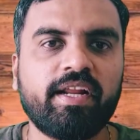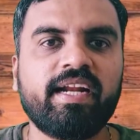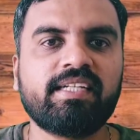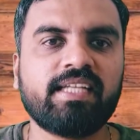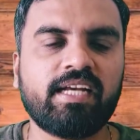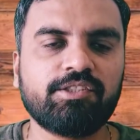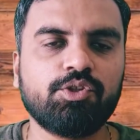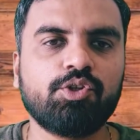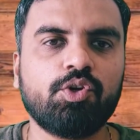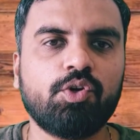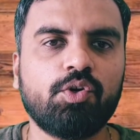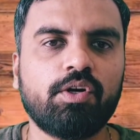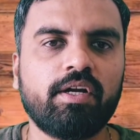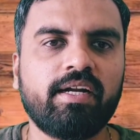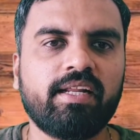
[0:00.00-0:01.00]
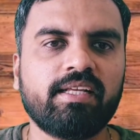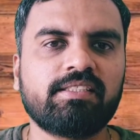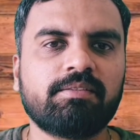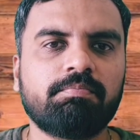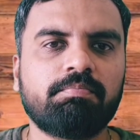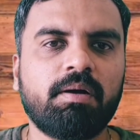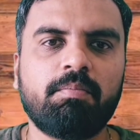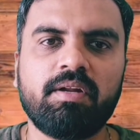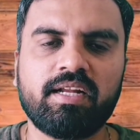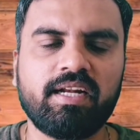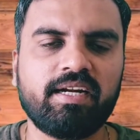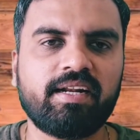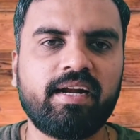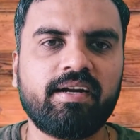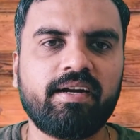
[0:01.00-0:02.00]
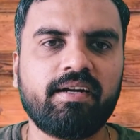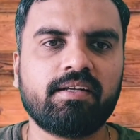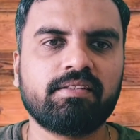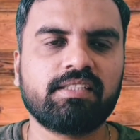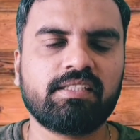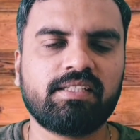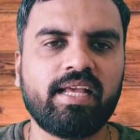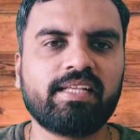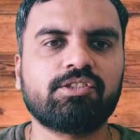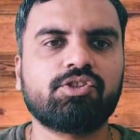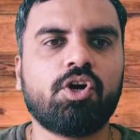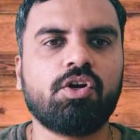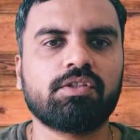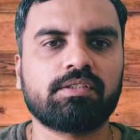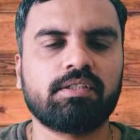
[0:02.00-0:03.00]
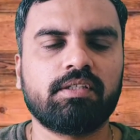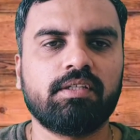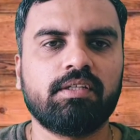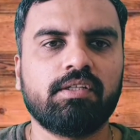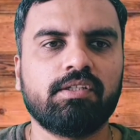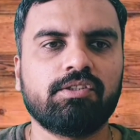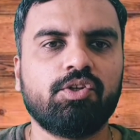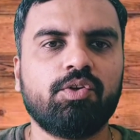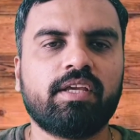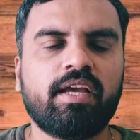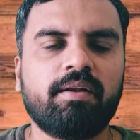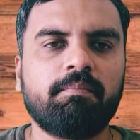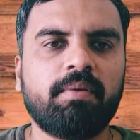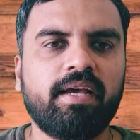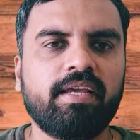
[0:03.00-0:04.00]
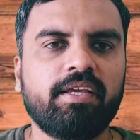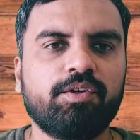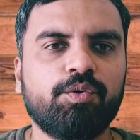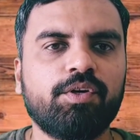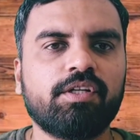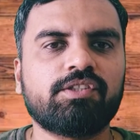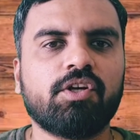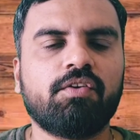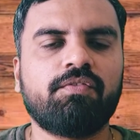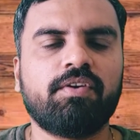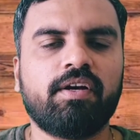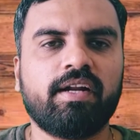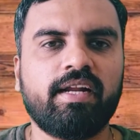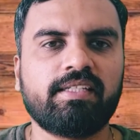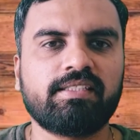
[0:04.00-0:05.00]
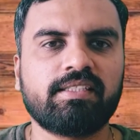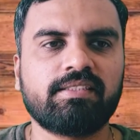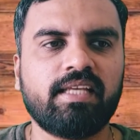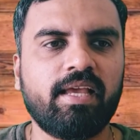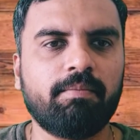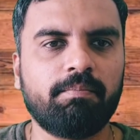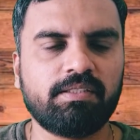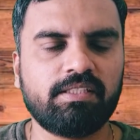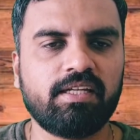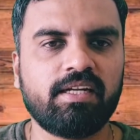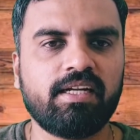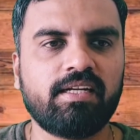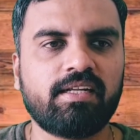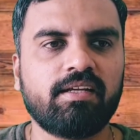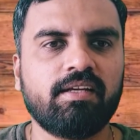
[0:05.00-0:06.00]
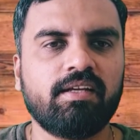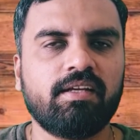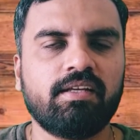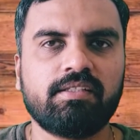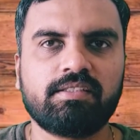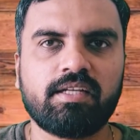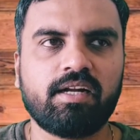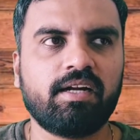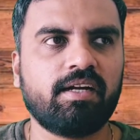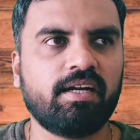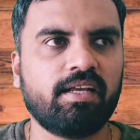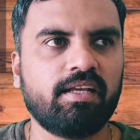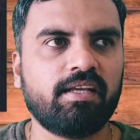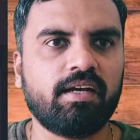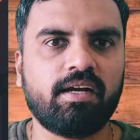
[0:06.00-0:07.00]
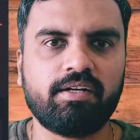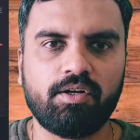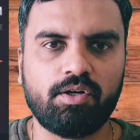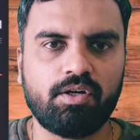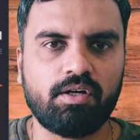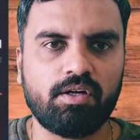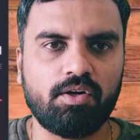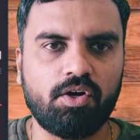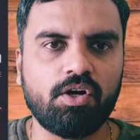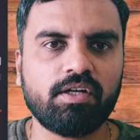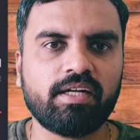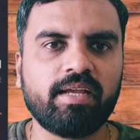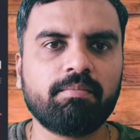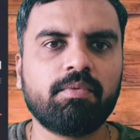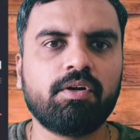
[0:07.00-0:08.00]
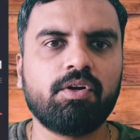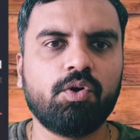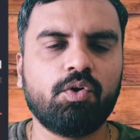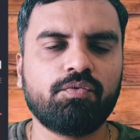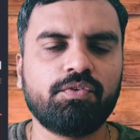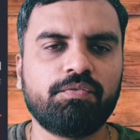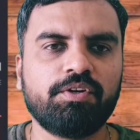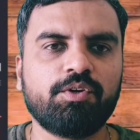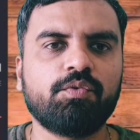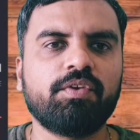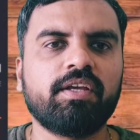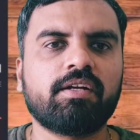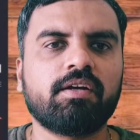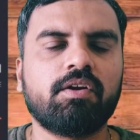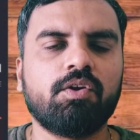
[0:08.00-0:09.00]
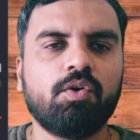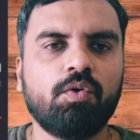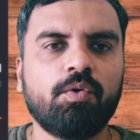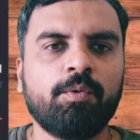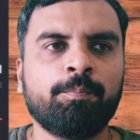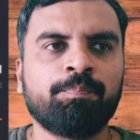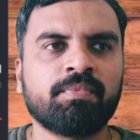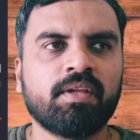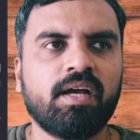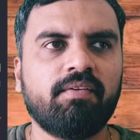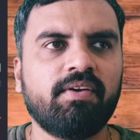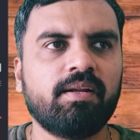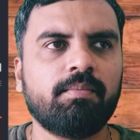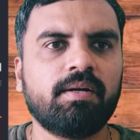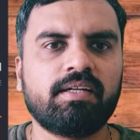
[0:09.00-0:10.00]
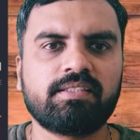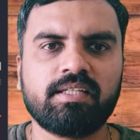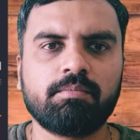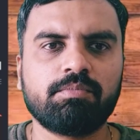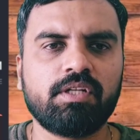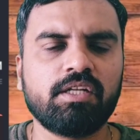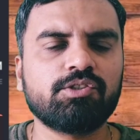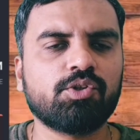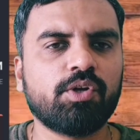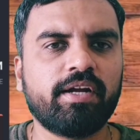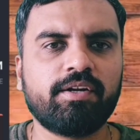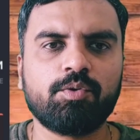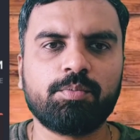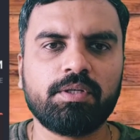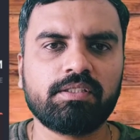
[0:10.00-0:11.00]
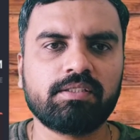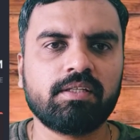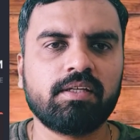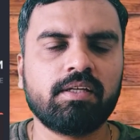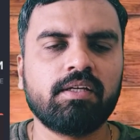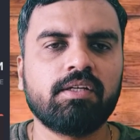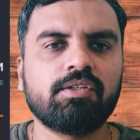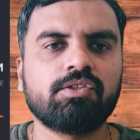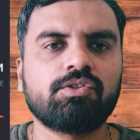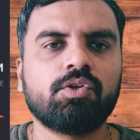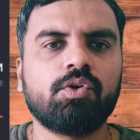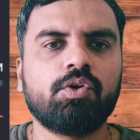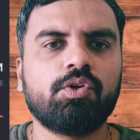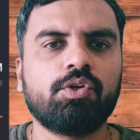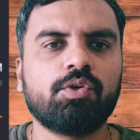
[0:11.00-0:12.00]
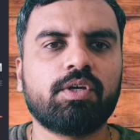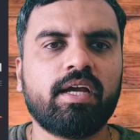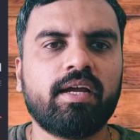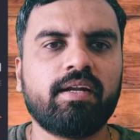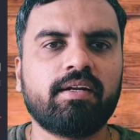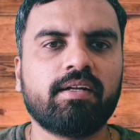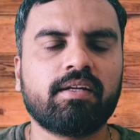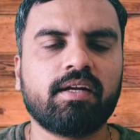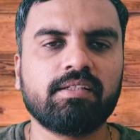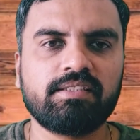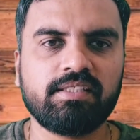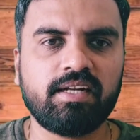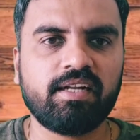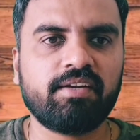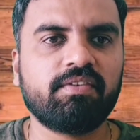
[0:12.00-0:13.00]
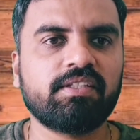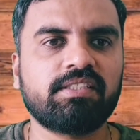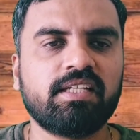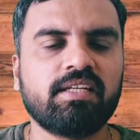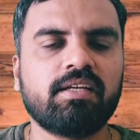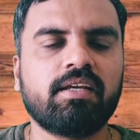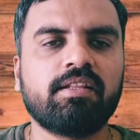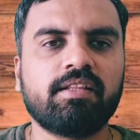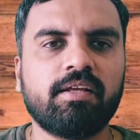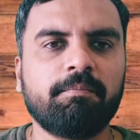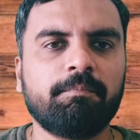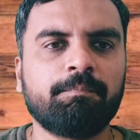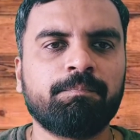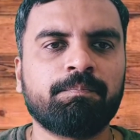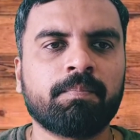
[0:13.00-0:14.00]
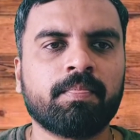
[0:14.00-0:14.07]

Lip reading: REITs, as you know, it is publicly traded just like stocks. So you can buy units of REITs. Say Embassy REIT is currently at all-time low, 52-week low, available at some 308 rupees. So you can consider investing in them.